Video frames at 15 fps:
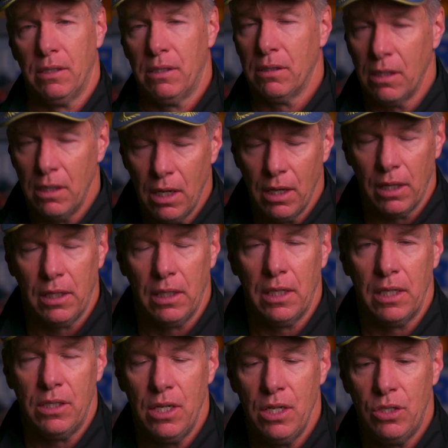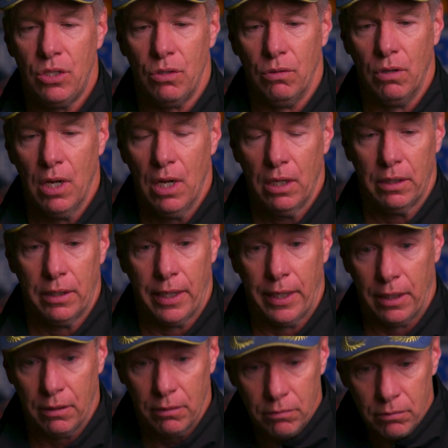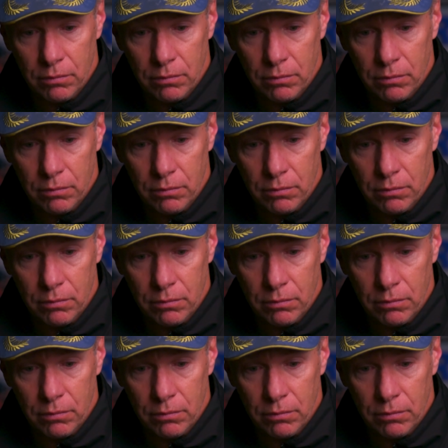This is another thing they teach you, like,